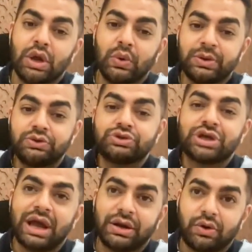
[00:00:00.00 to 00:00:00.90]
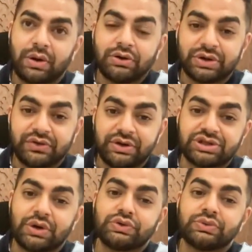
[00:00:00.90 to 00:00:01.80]
We do try and go out and reach
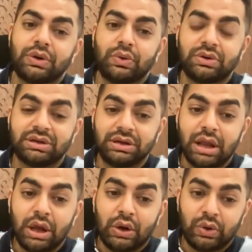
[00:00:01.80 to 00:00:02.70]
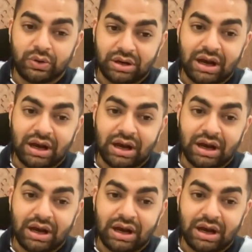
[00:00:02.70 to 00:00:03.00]
out to our local